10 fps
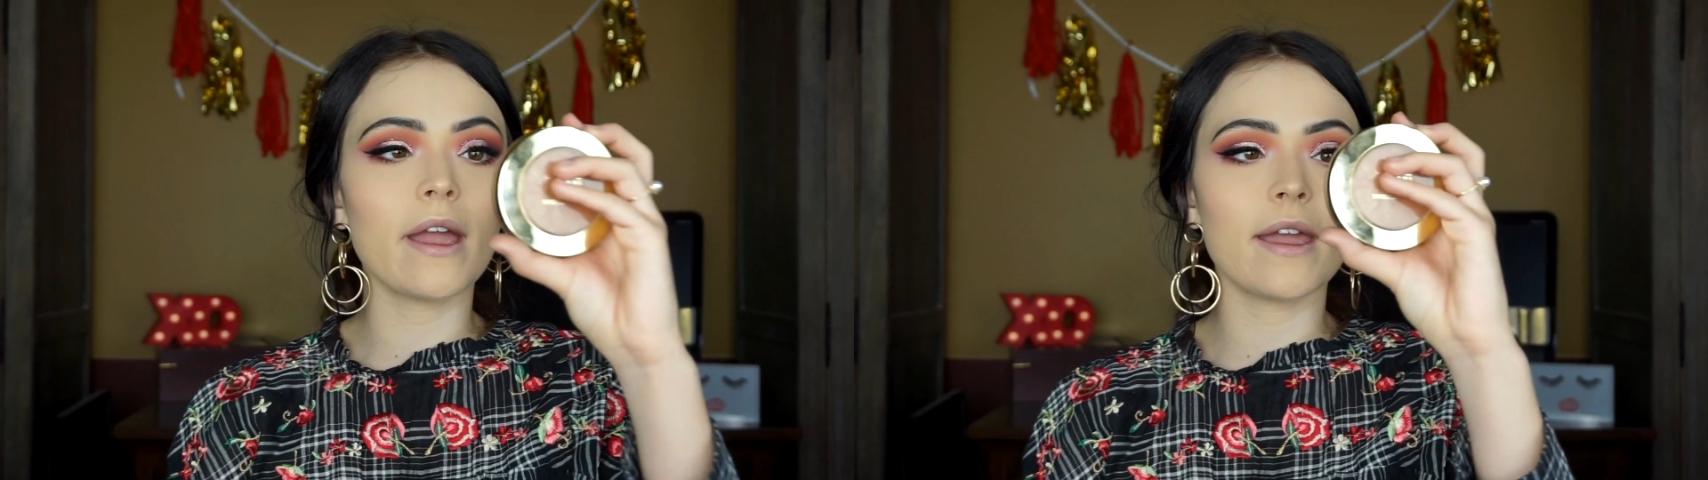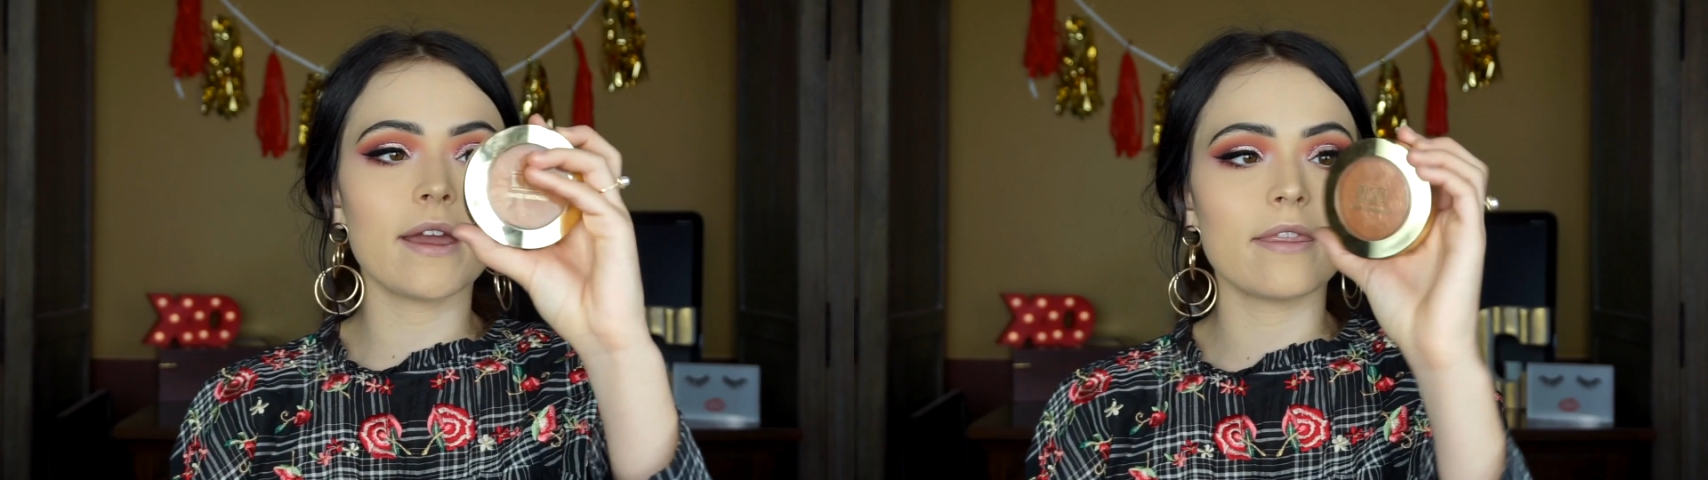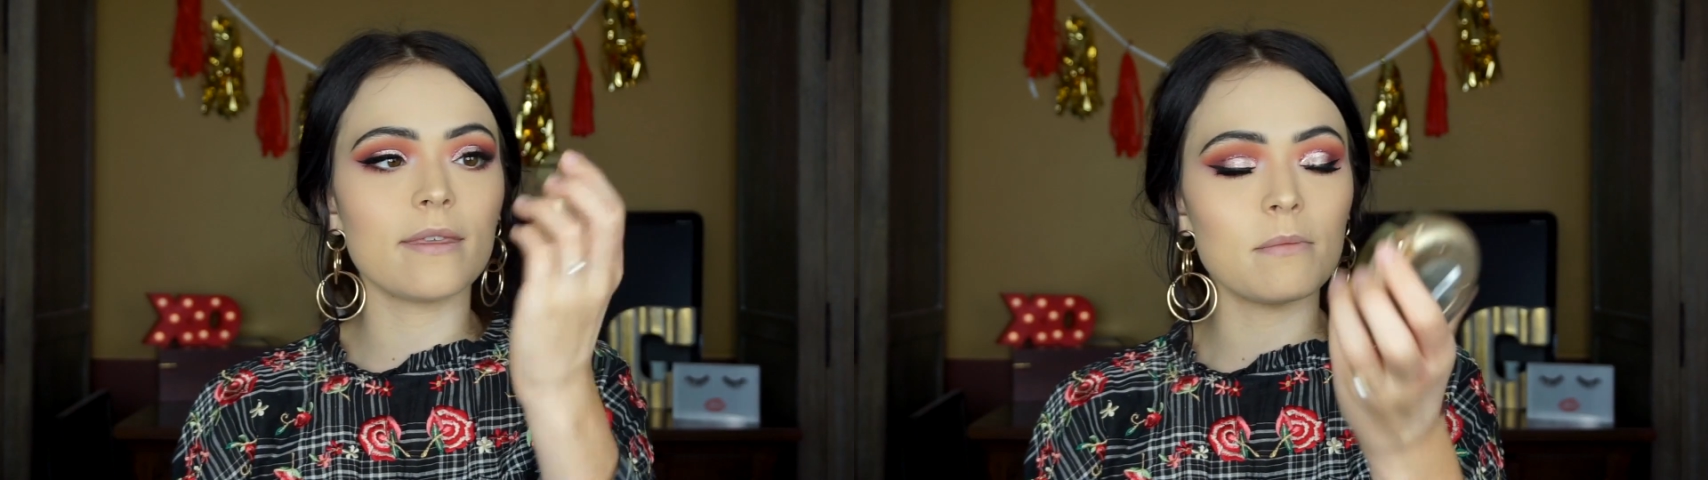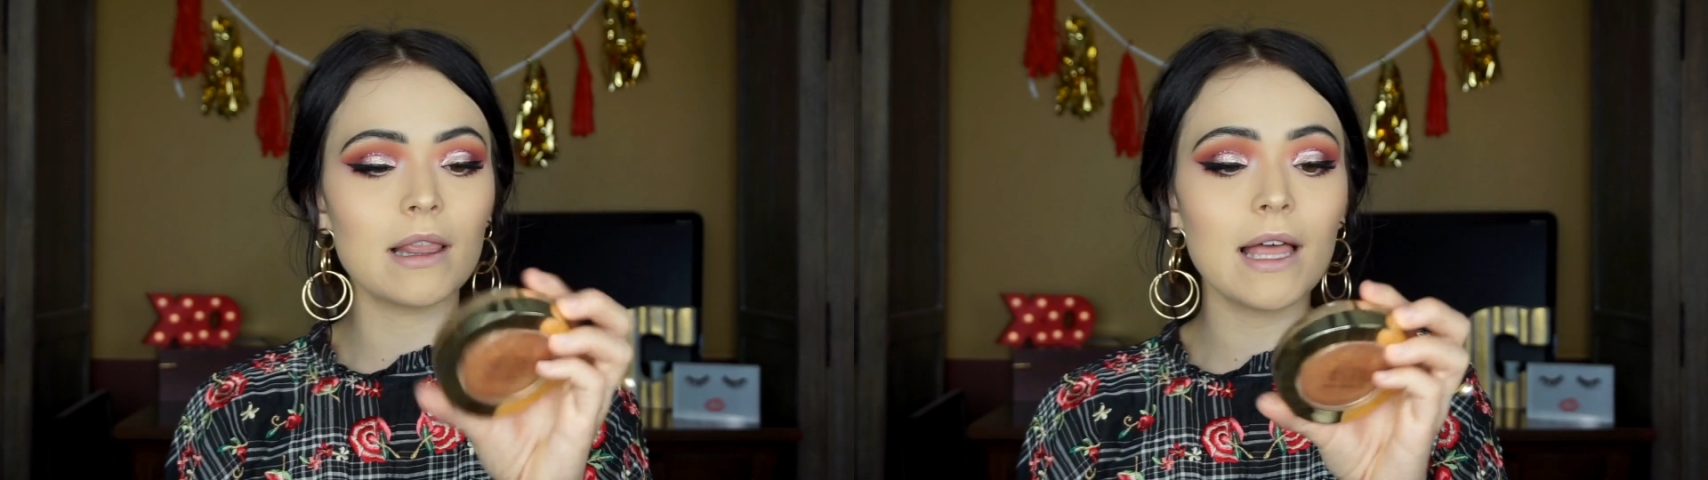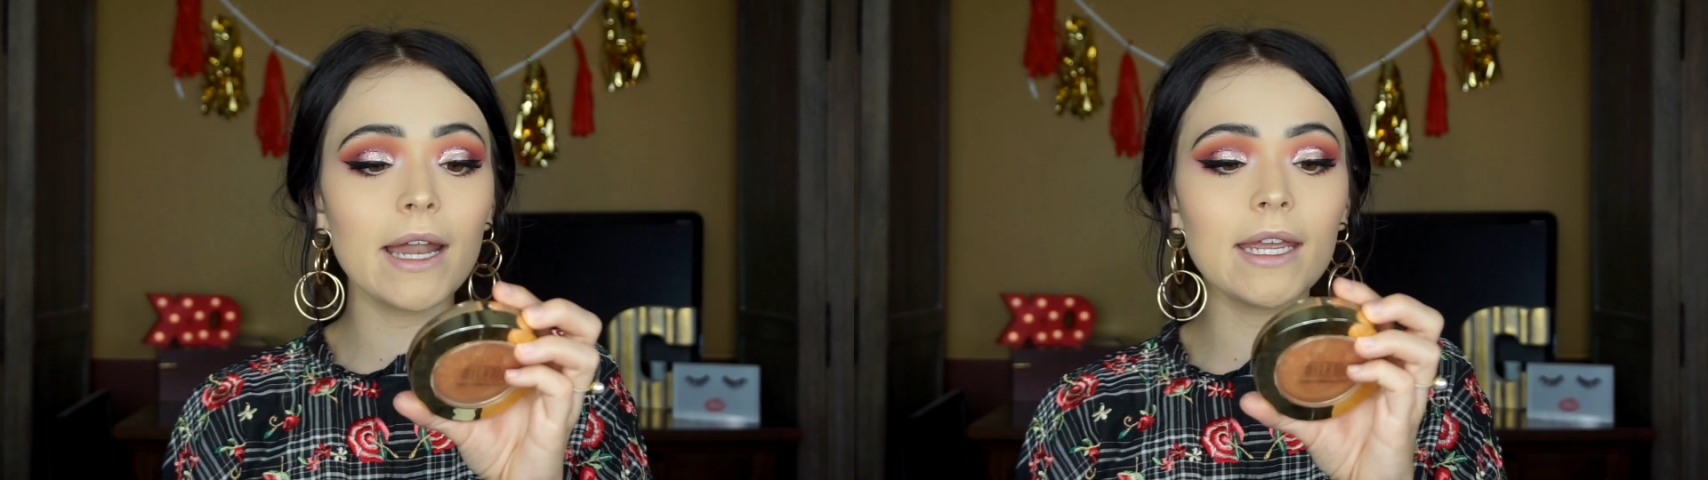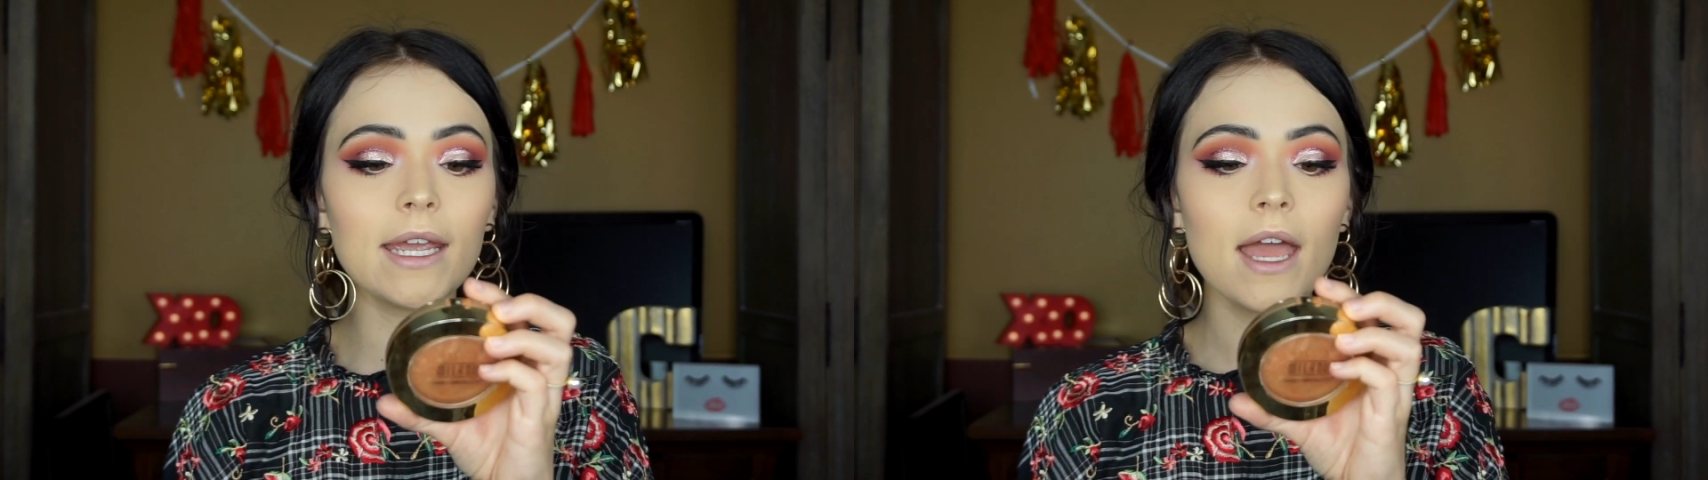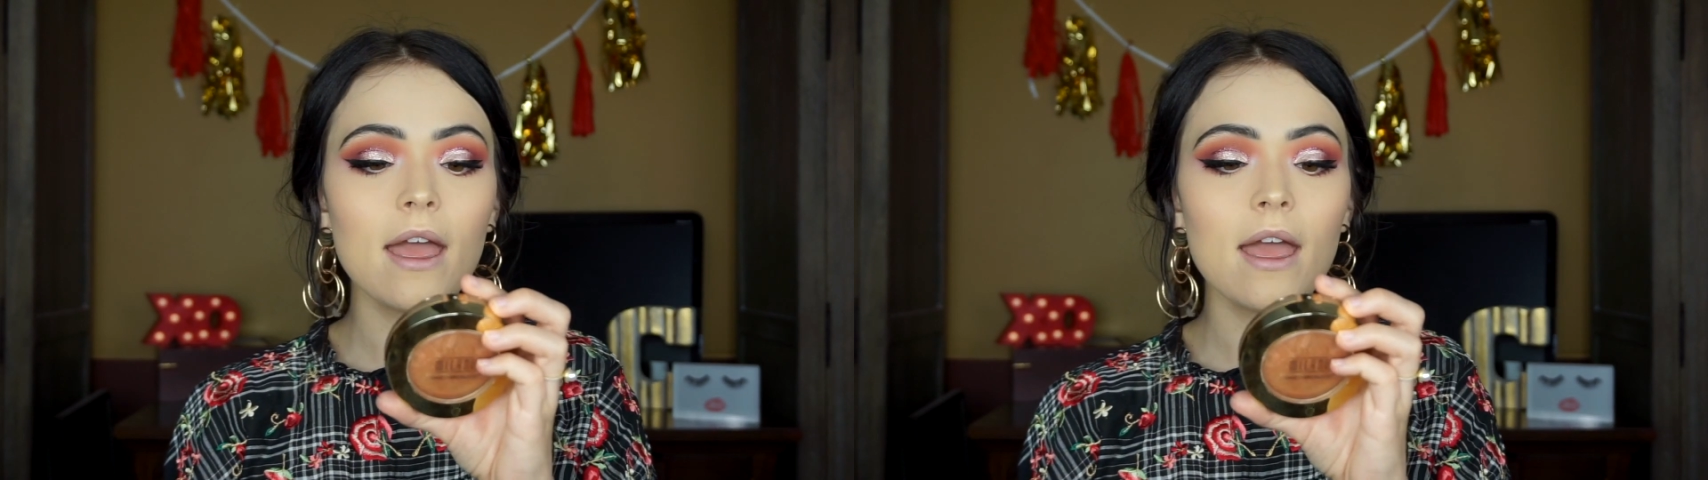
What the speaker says: and the Milani